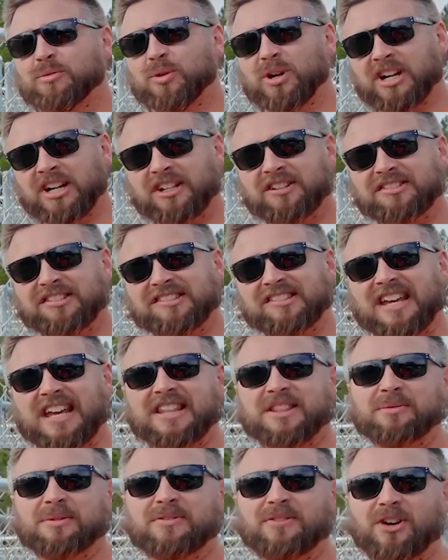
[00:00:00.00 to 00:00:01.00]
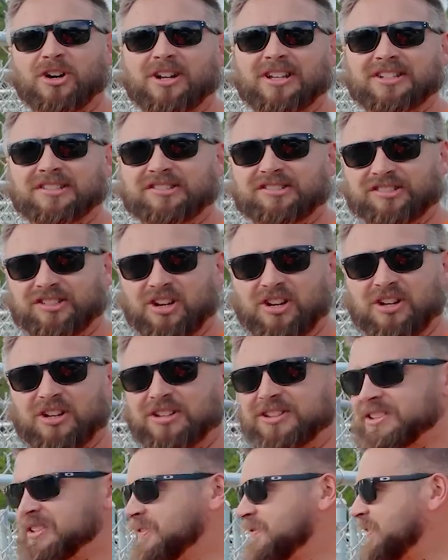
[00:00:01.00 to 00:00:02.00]
We're gonna use this gate that we've already
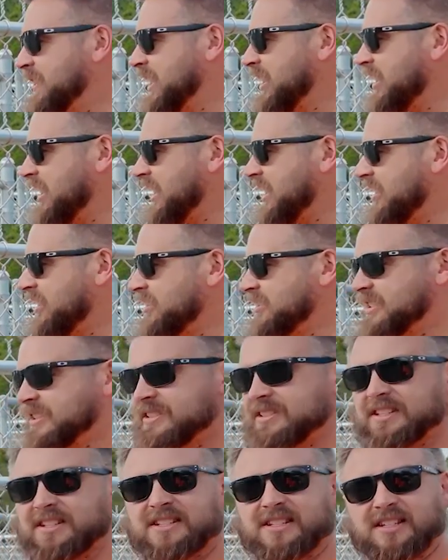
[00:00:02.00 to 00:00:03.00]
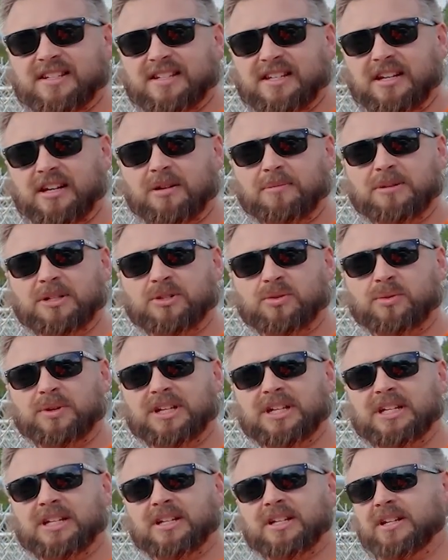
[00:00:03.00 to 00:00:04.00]
installed to figure out our distances here
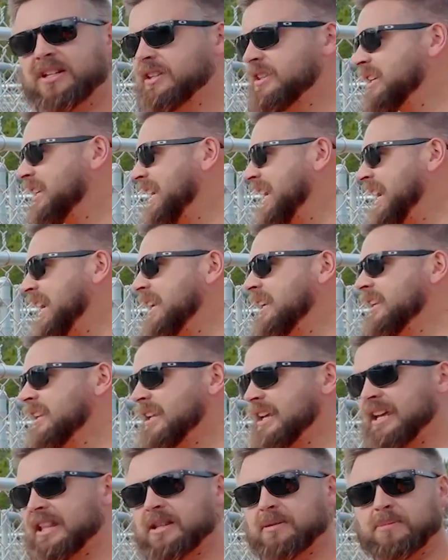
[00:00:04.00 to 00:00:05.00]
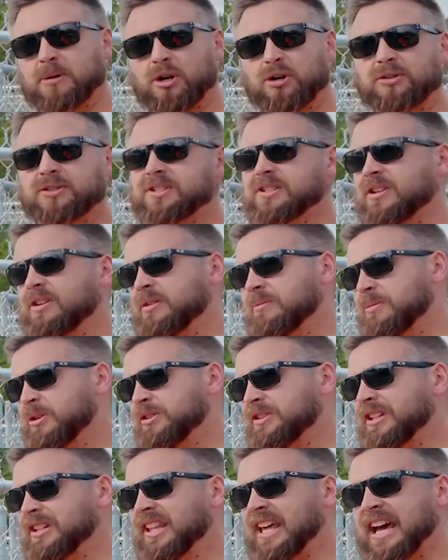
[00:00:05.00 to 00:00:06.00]
between the gate and the post on
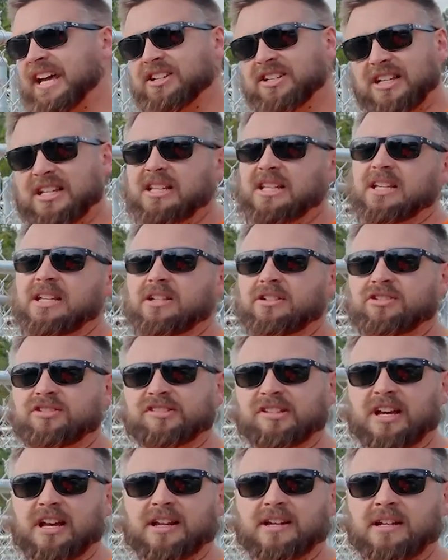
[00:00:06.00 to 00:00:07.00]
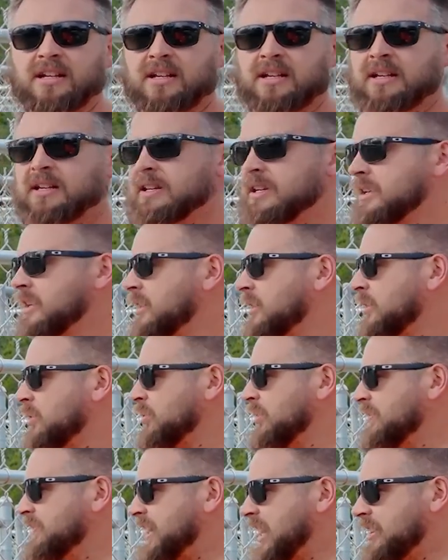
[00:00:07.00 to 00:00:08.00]
both the latch and the hinge side.
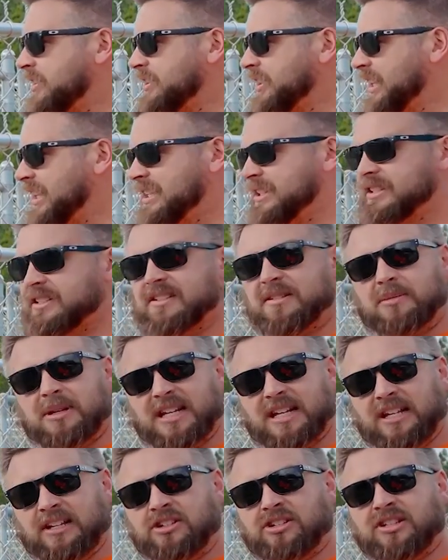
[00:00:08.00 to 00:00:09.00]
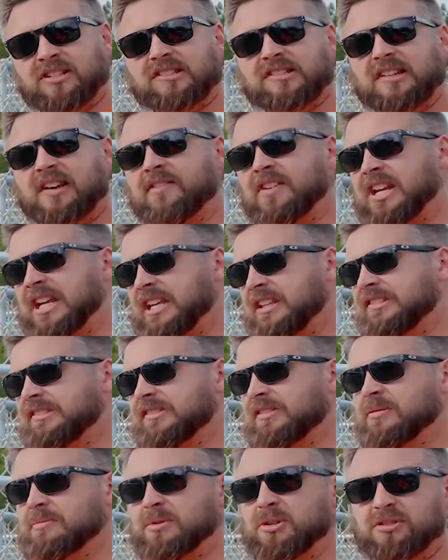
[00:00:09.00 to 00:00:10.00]
We've calculated this to be 1 7/8
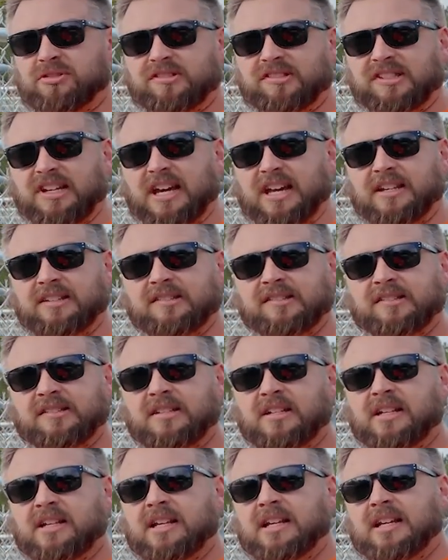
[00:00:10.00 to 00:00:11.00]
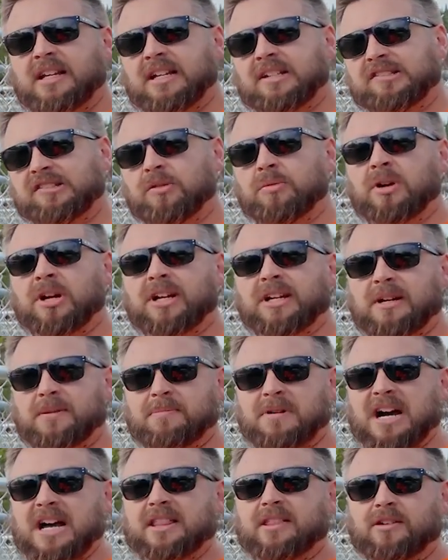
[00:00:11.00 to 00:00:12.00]
inches on both sides. And so we're gonna
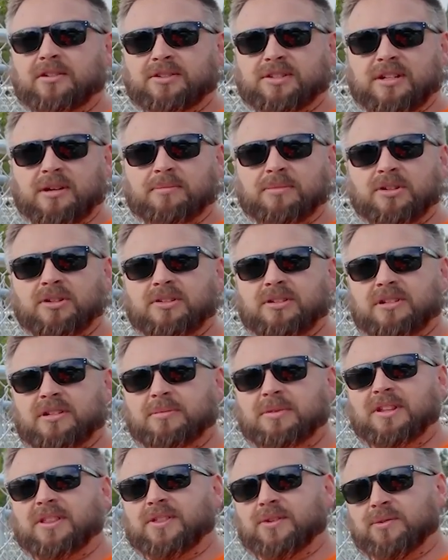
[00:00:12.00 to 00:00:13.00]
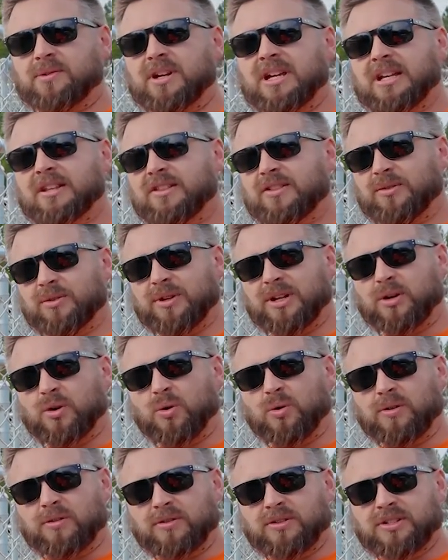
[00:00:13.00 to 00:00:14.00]
combine those numbers to be 3
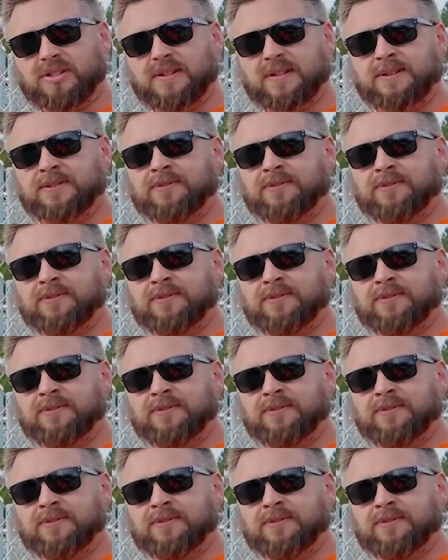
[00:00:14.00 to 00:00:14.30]
3/4.